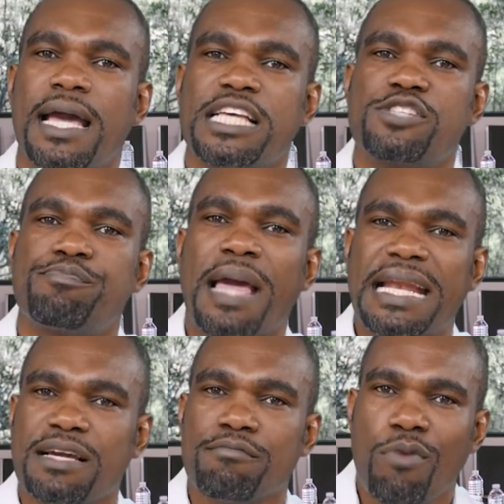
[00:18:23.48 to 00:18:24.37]

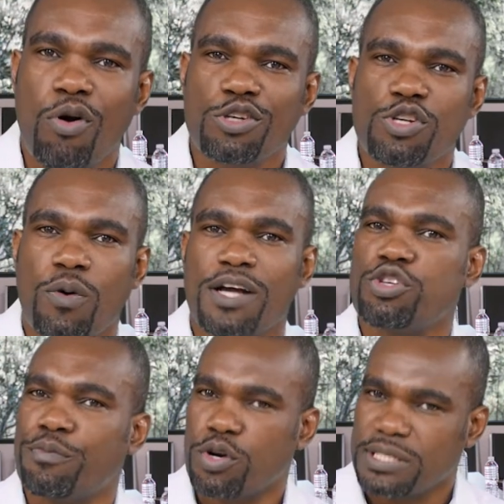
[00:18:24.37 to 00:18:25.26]
spending more towards
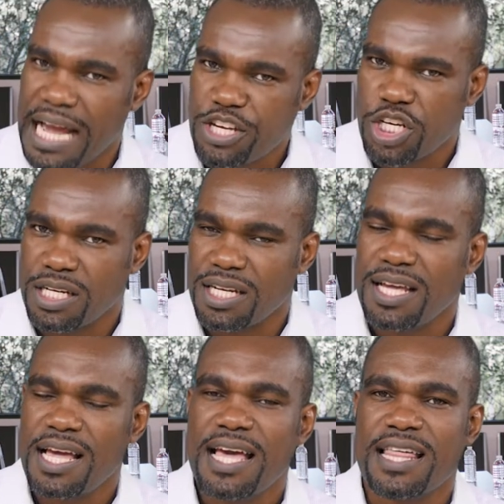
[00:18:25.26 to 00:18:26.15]
your production
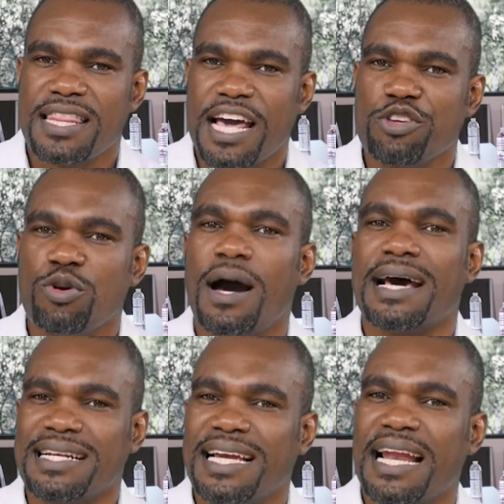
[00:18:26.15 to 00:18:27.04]
than you
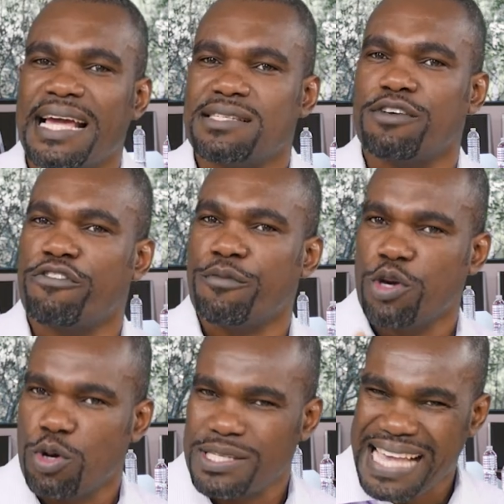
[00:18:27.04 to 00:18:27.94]
are realizing from
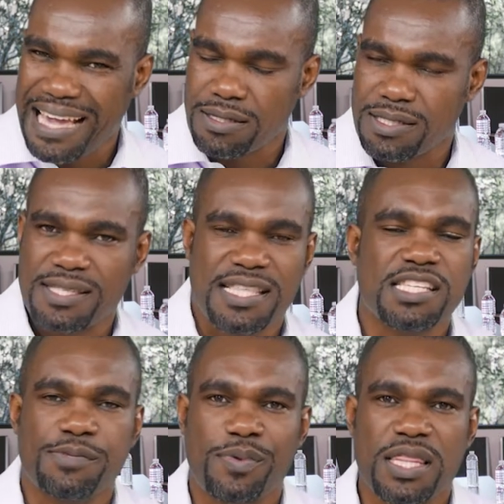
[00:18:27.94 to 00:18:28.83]
your sales,
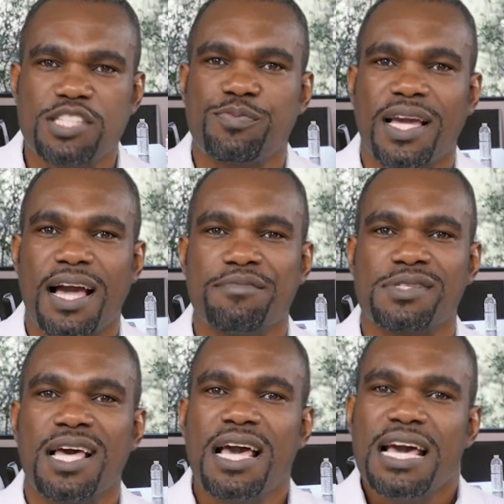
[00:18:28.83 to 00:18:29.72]
this
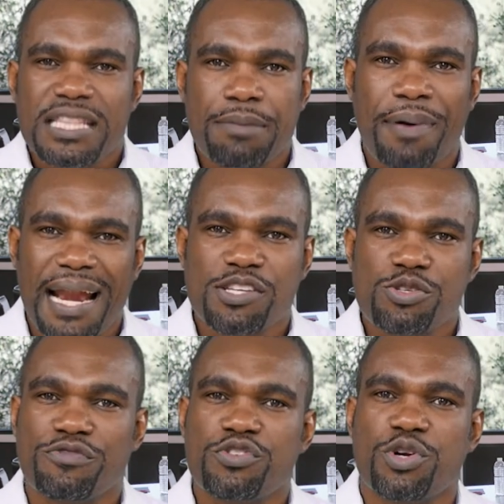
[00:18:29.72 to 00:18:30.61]
becomes the balance
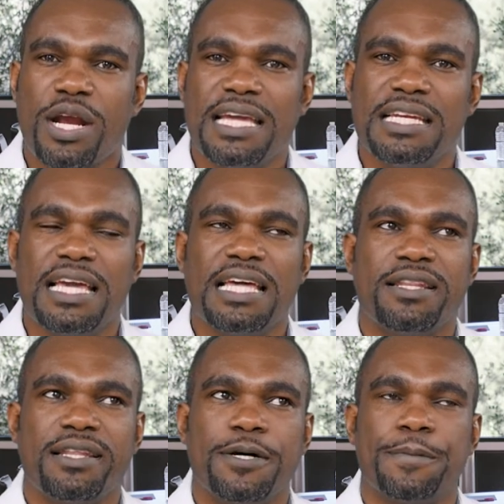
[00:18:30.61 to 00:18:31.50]
of trade
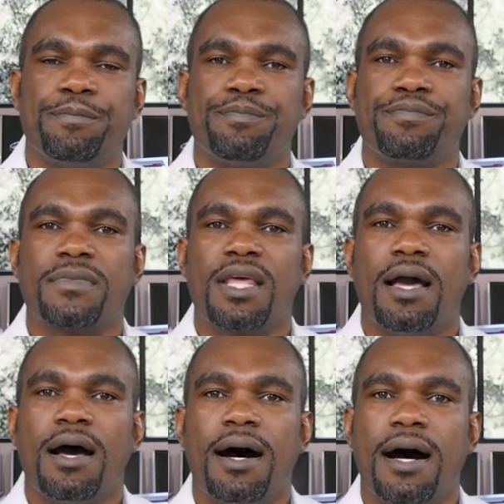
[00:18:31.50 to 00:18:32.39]
in
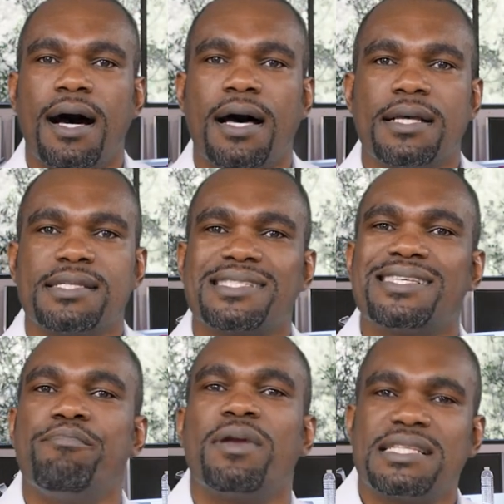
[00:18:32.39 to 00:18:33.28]
the
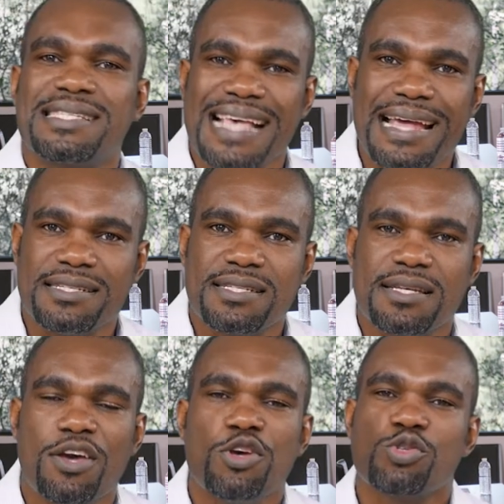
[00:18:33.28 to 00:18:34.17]
simplest
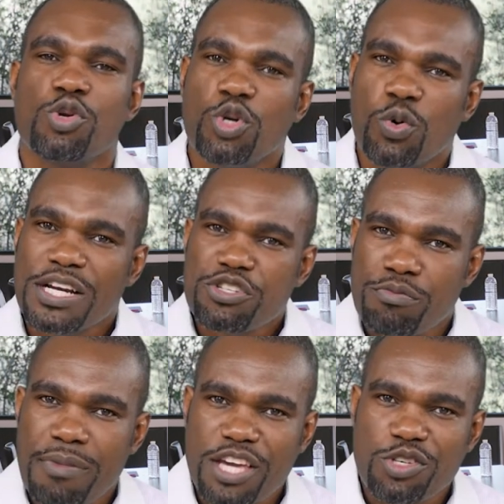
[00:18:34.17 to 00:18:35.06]
sense. So you want to
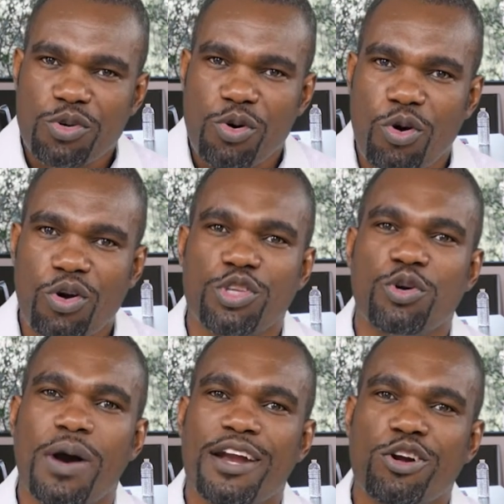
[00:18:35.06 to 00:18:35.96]
make sure
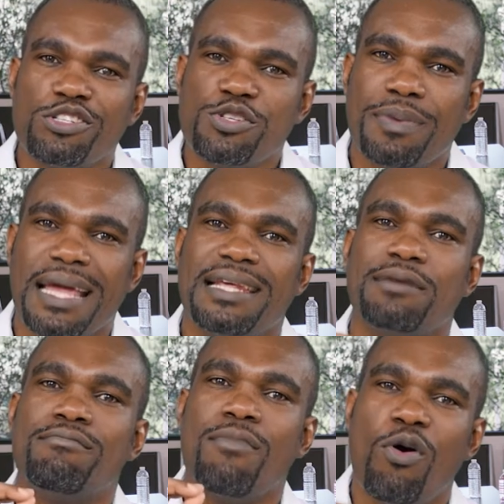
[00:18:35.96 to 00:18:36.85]
you are not
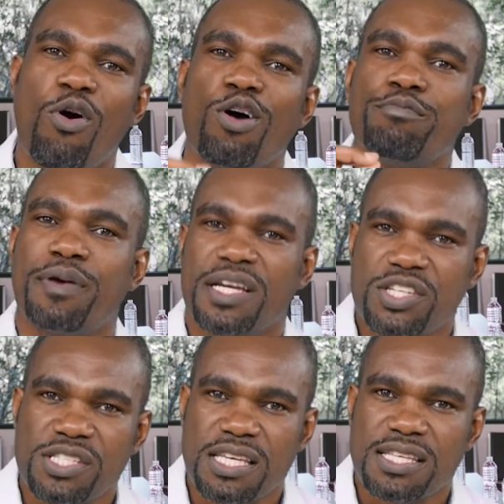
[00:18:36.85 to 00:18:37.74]
spending more on
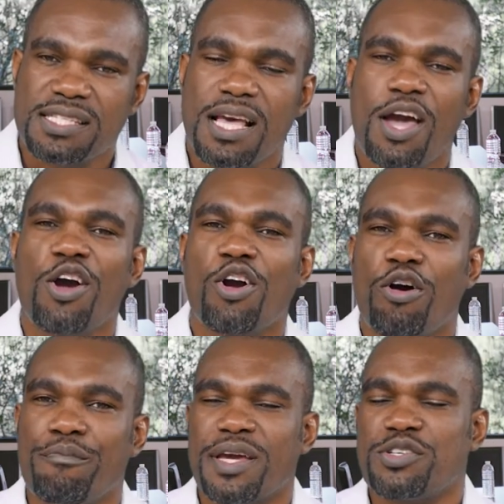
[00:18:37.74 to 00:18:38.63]
purchases
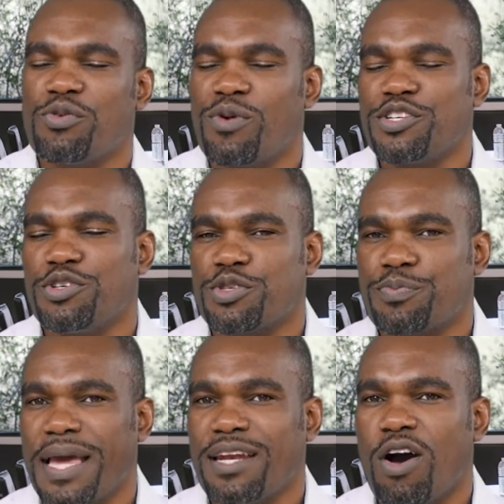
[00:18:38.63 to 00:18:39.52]
compared to what you
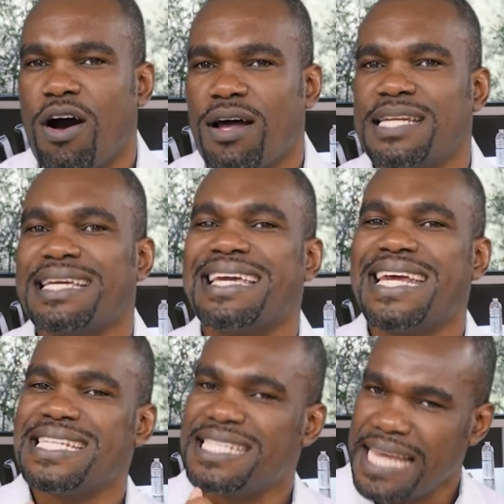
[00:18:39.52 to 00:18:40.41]
spend on
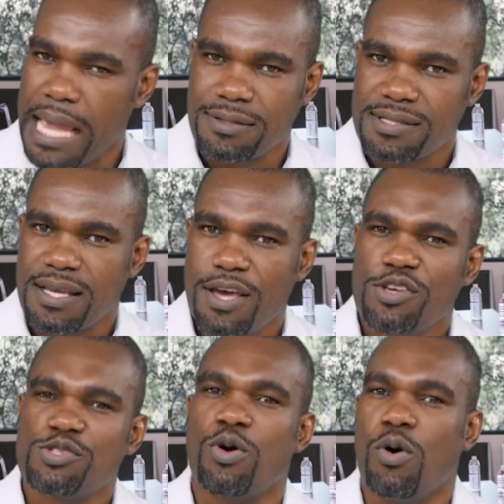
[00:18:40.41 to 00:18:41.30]
in sales.
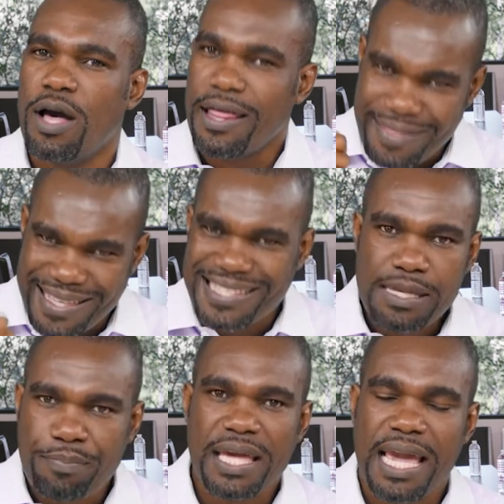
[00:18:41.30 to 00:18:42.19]
So the
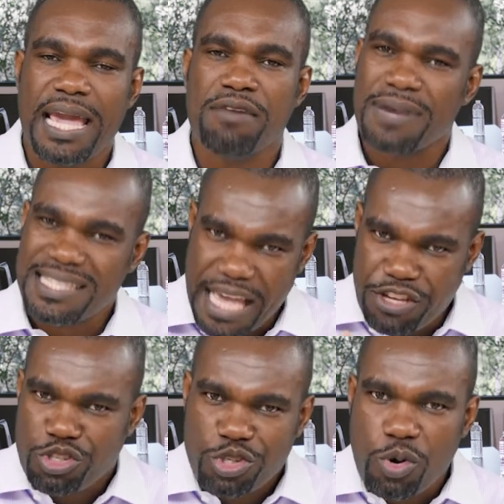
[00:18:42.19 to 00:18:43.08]
CBA must
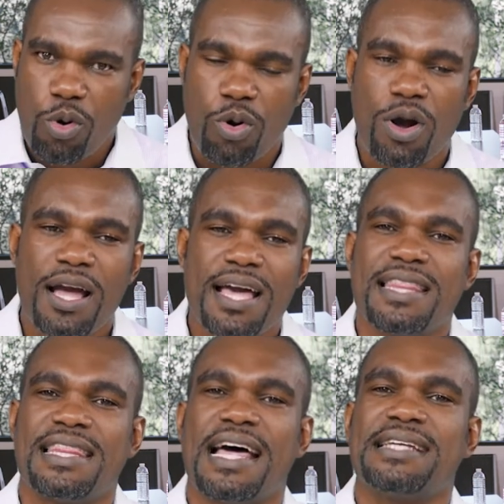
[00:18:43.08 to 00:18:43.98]
ensure
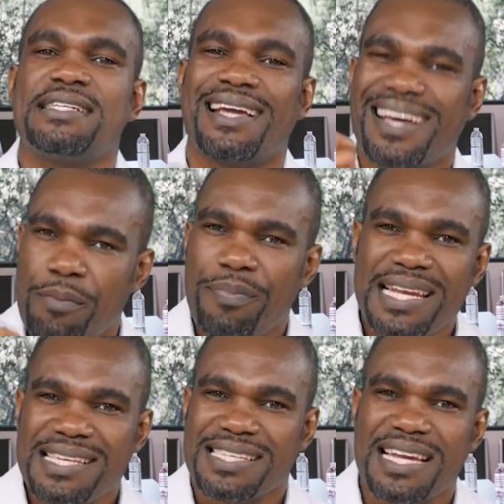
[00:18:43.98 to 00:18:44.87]
that
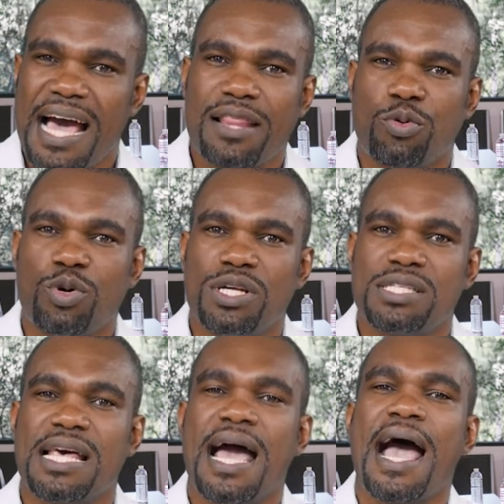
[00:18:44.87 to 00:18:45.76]
companies, in other
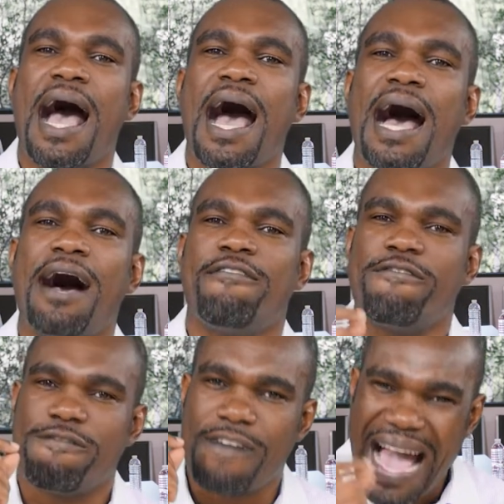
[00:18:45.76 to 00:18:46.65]
words, are
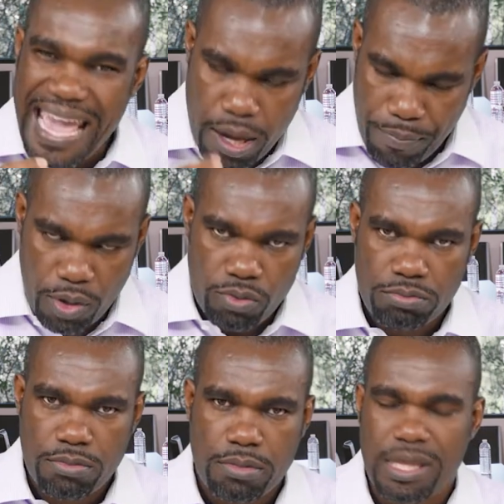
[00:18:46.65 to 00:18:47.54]

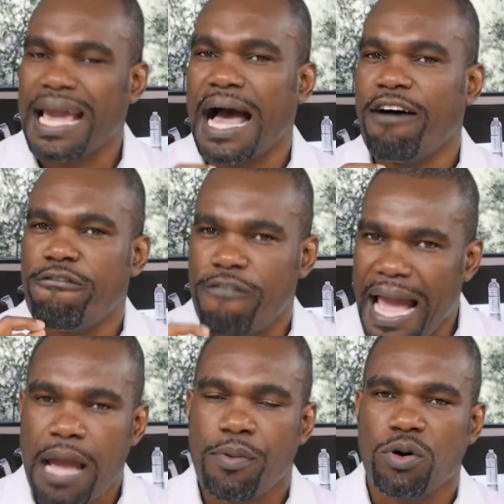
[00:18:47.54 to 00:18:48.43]
viable. They are
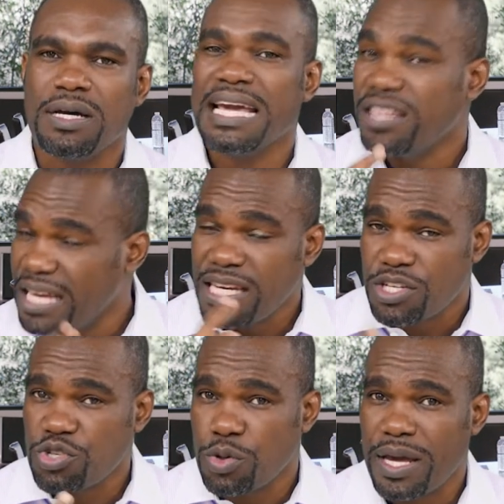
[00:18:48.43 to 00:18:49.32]
viable in the
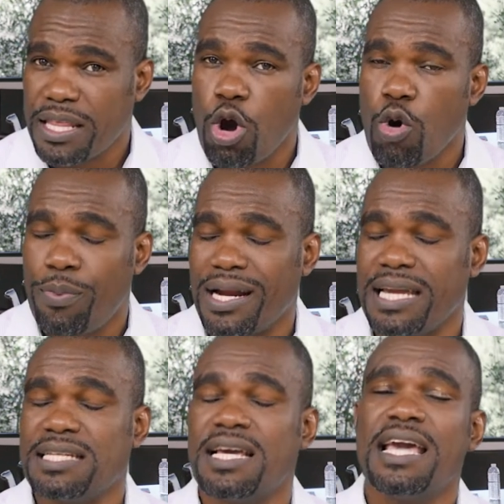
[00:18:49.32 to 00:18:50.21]
industry where they
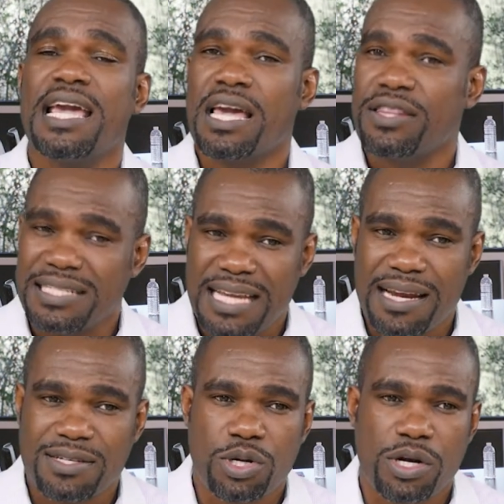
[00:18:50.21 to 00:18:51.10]
operate, in the
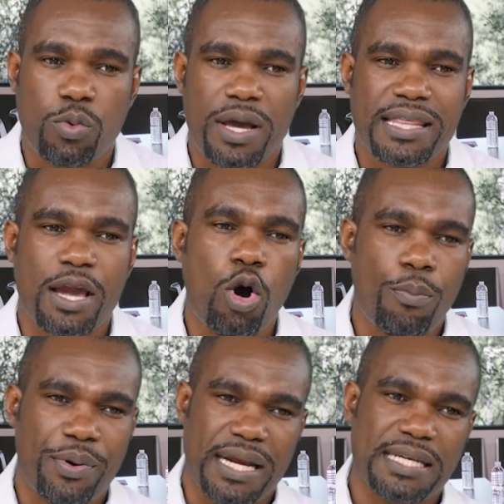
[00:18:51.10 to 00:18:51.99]
territory where they
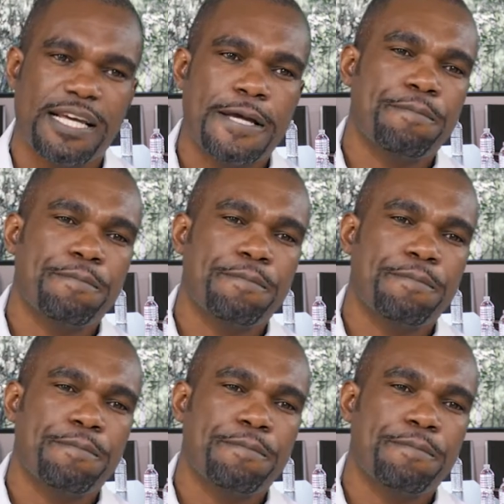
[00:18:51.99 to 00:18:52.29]
operate.